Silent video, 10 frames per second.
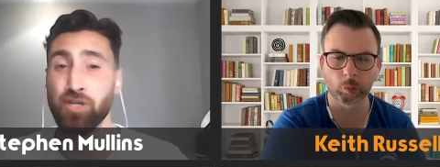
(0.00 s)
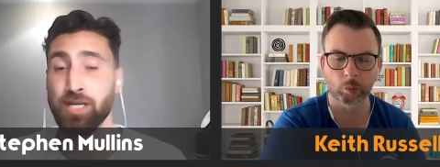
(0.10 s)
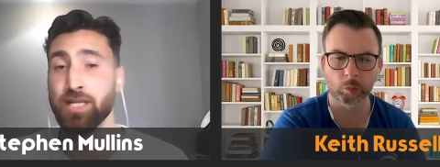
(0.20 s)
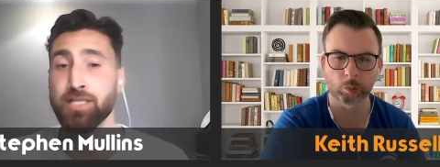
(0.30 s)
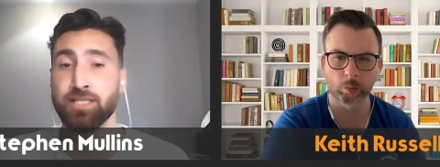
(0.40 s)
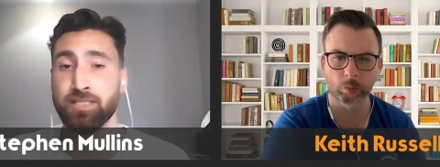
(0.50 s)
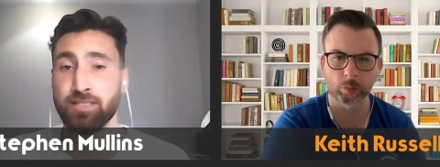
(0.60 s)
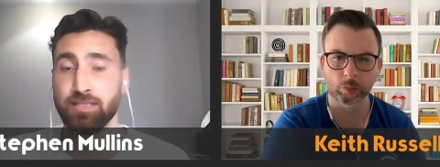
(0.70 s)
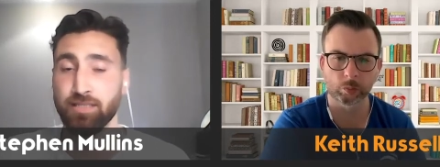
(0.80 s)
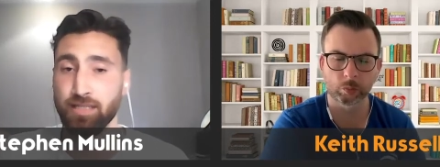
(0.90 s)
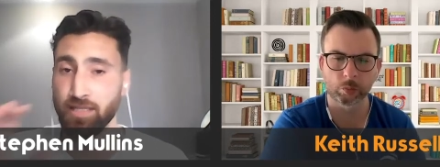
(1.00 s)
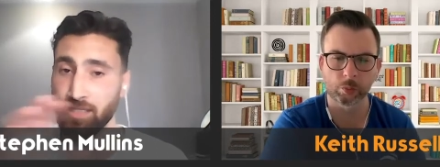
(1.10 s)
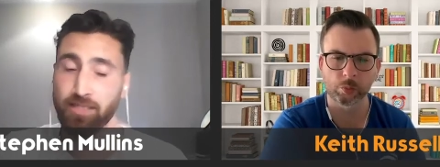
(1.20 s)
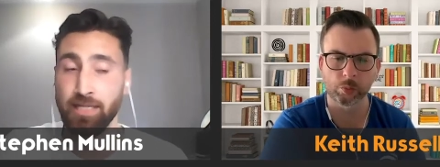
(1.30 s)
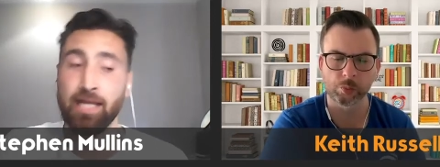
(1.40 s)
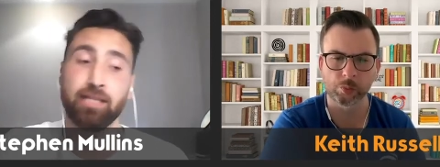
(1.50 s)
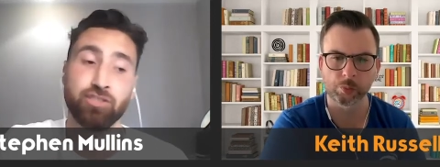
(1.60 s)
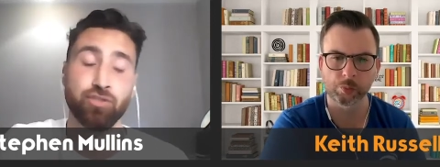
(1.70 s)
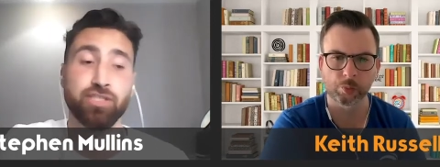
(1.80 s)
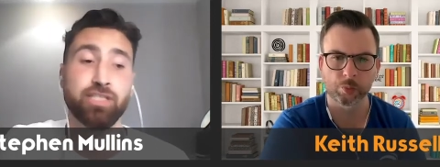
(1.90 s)
Speaker 1: it is uh,
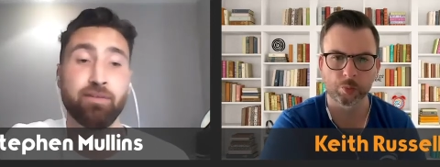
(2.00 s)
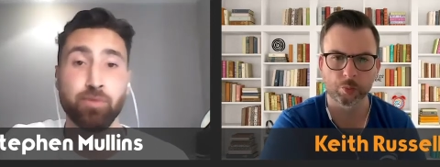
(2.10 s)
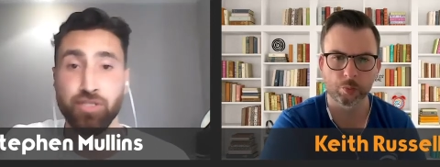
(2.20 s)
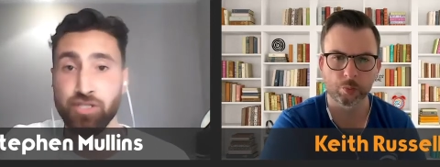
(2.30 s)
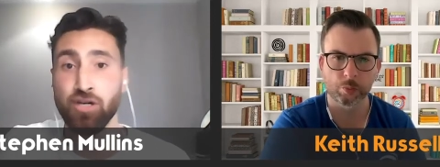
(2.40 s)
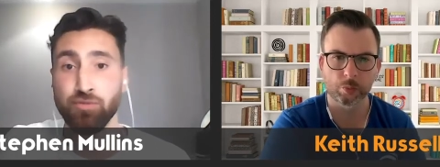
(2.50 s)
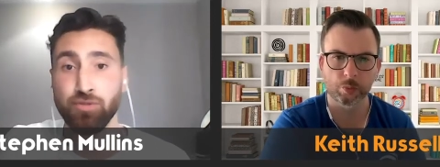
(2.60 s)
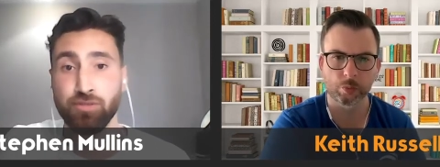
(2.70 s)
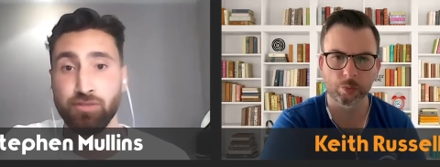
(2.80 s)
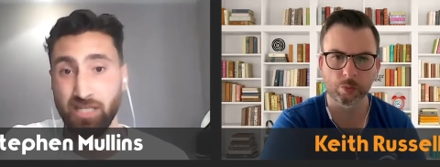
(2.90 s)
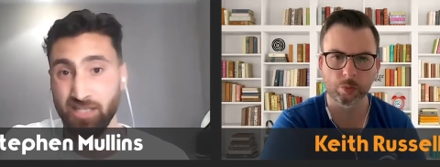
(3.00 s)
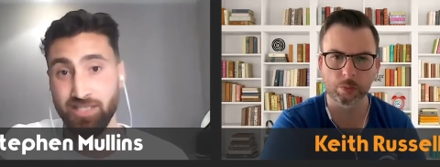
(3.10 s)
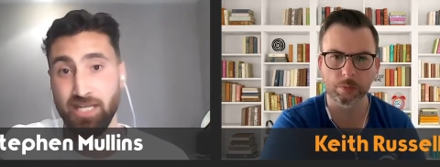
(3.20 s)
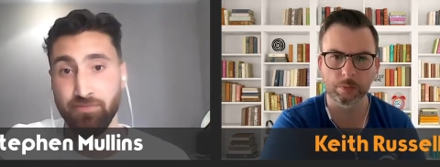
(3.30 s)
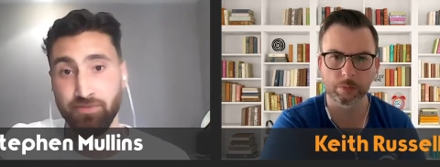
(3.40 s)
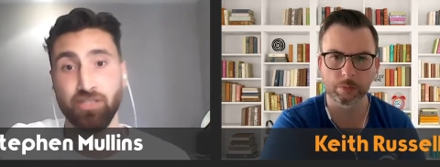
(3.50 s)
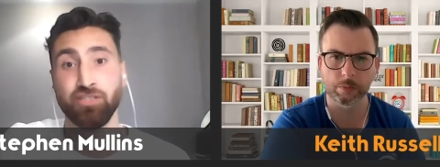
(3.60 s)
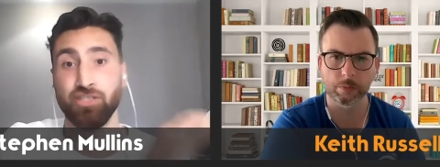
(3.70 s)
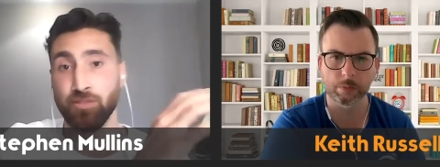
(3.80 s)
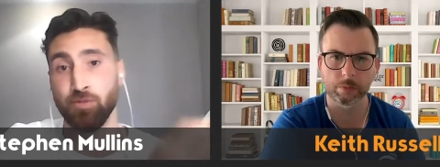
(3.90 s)
studies have been shown that it's safe to
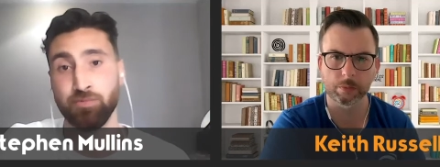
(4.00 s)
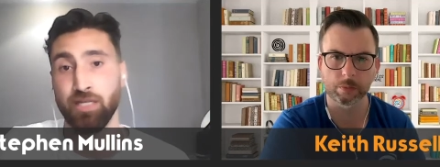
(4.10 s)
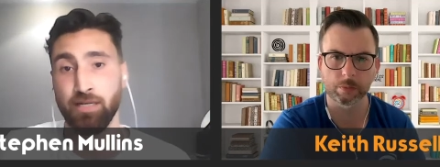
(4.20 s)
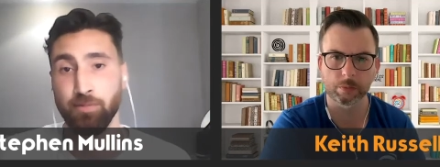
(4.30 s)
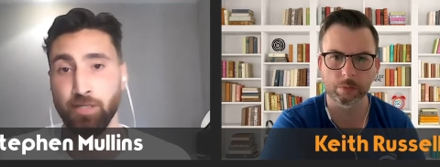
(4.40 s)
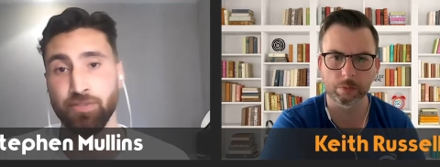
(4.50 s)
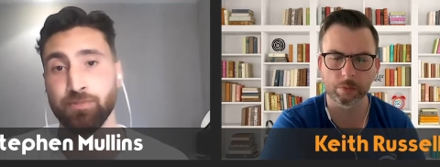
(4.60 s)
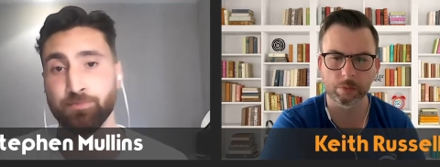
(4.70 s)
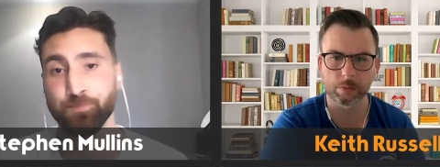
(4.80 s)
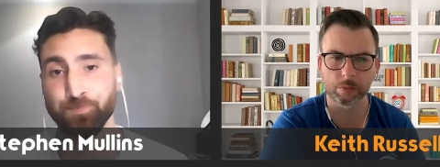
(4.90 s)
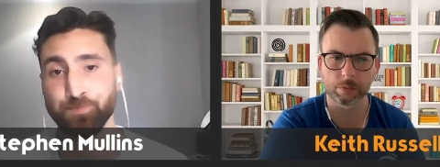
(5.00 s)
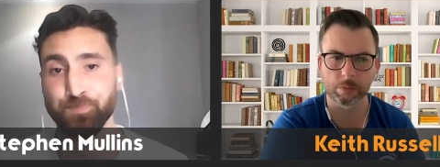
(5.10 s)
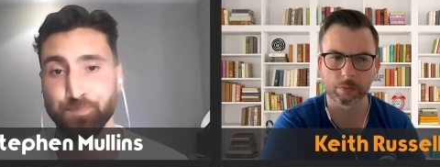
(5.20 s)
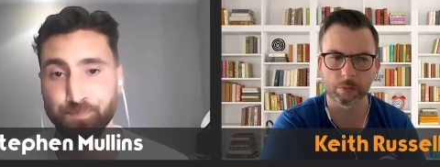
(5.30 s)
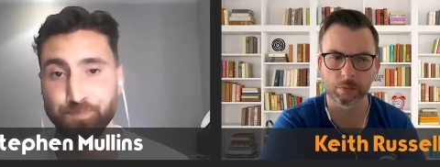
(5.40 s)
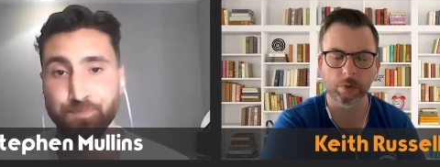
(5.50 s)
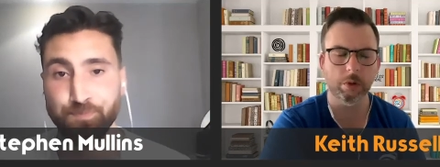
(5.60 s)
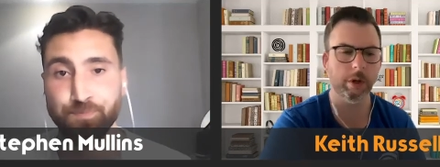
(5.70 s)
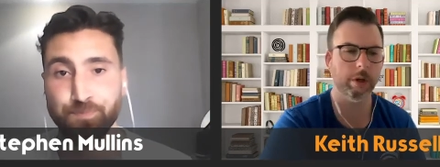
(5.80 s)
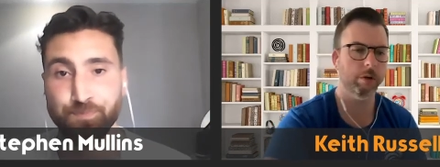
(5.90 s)
consume up to that amount
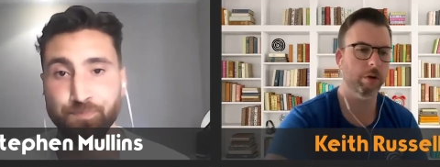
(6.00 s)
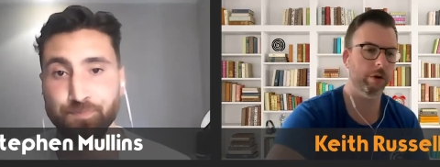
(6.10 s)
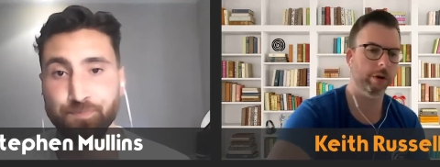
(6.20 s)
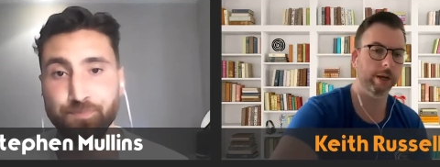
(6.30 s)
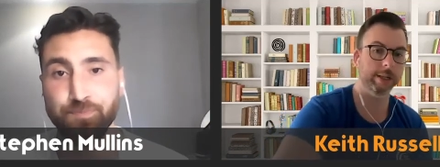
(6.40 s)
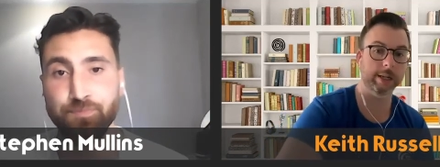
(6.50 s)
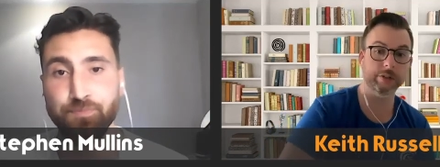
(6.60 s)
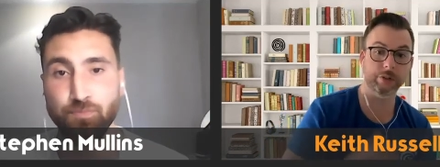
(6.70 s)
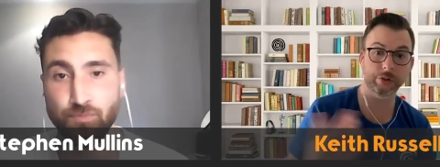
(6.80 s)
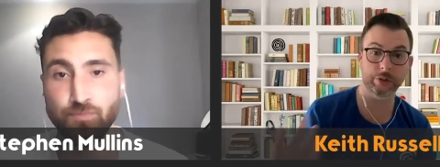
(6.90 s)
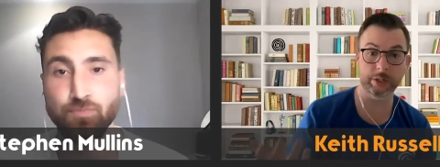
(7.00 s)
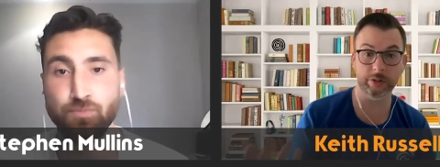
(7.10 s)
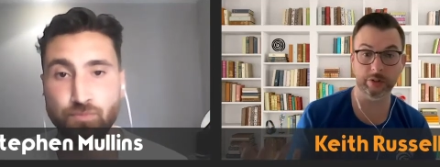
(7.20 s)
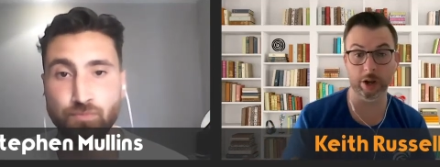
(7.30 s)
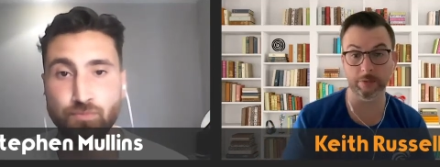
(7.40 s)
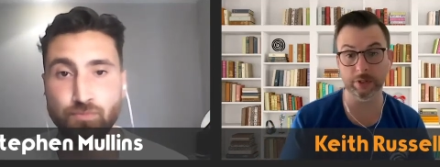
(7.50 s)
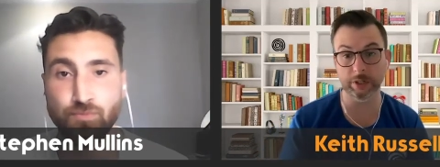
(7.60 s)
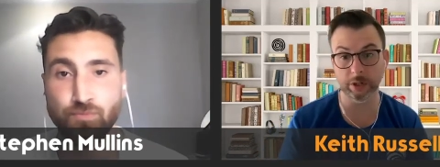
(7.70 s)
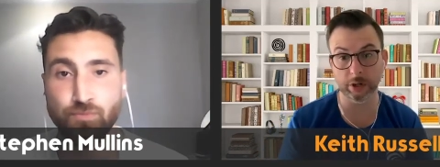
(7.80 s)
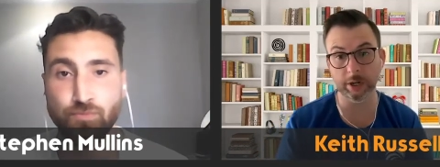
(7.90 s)
Okay,
Speaker 2: all right, and that's just that's obviously
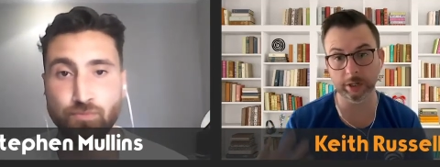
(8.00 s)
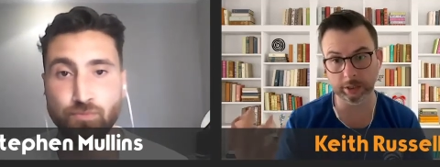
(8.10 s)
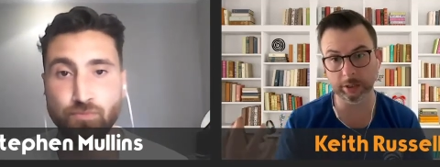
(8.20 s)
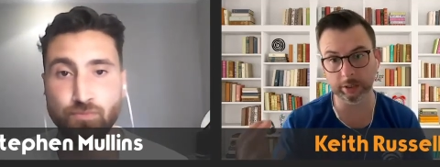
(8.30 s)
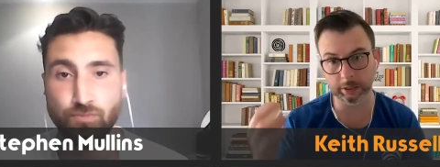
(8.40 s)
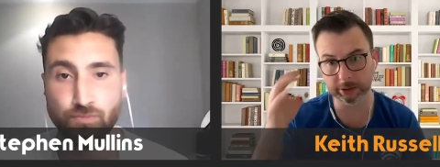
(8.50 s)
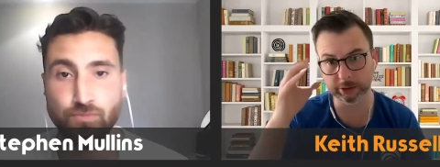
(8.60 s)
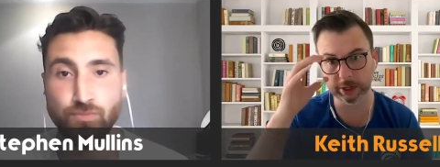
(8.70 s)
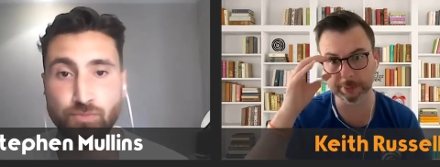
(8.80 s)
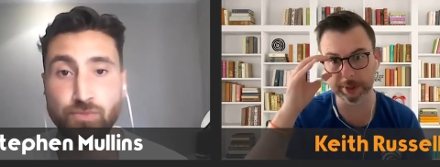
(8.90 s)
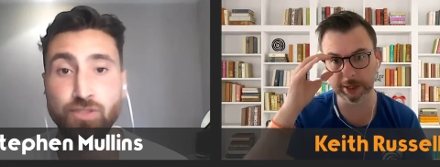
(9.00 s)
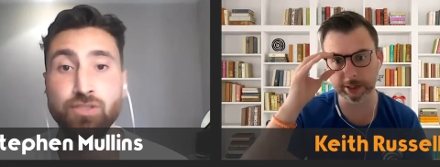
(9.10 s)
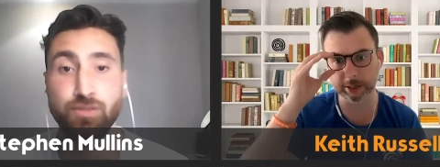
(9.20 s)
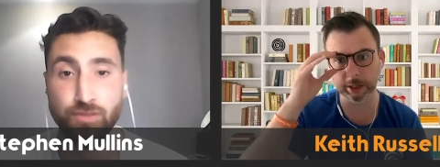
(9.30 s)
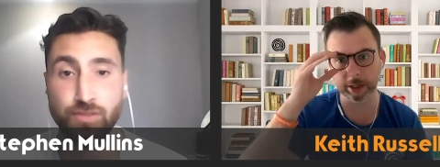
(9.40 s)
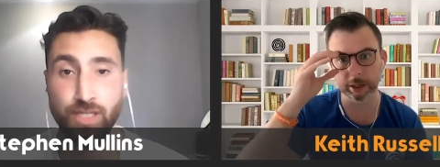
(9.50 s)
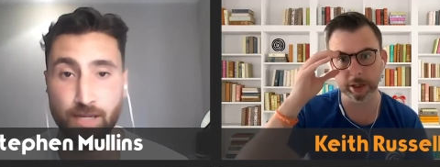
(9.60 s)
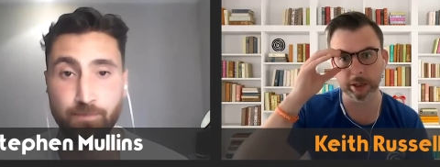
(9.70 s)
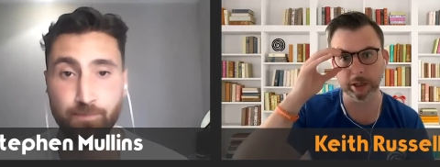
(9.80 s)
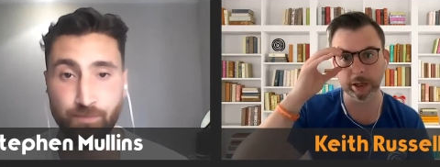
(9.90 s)
the oil. It's the same thing, is it? Yeah.
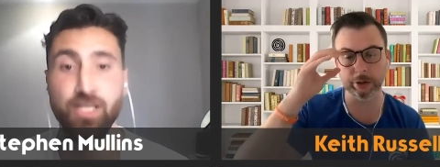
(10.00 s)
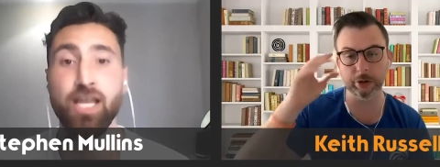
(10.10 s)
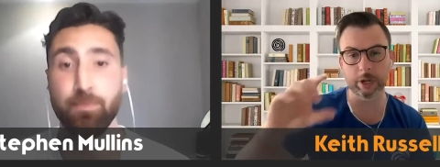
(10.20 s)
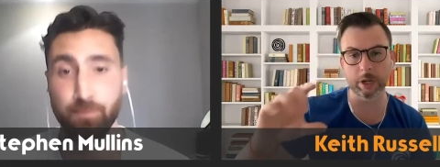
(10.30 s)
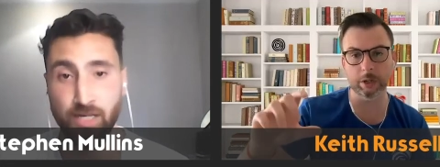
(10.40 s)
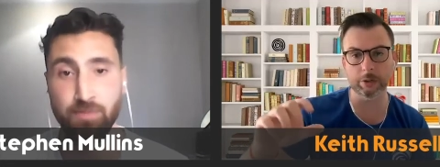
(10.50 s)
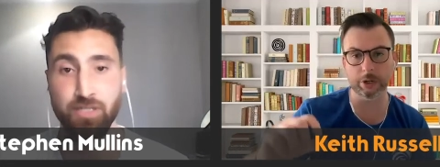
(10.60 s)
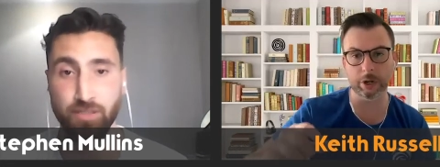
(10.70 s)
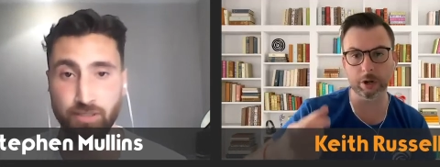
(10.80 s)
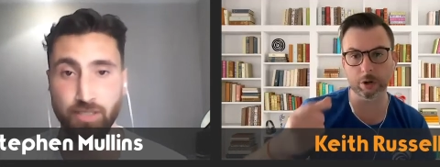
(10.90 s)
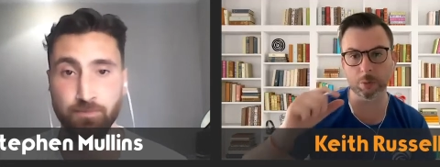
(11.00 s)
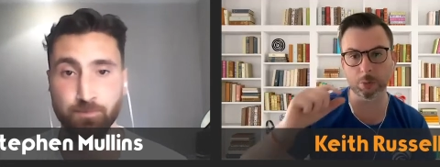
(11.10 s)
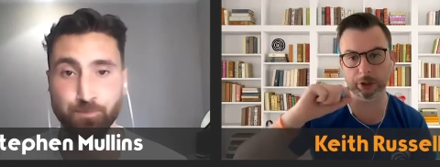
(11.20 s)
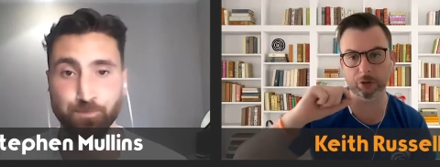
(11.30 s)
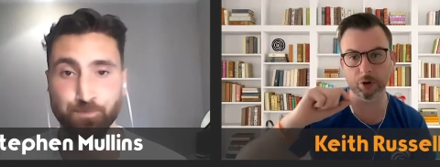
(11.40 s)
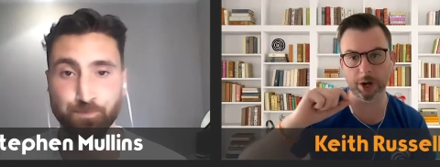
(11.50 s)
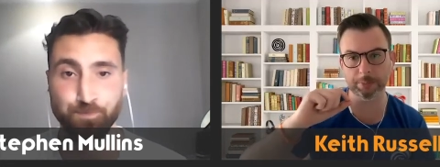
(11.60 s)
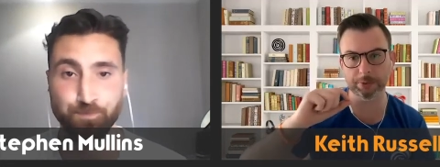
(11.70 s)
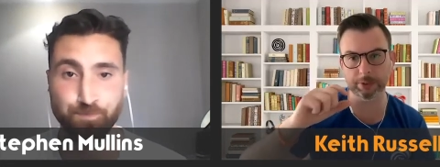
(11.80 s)
And do yeah, they all absolutely. they all come with the drops? You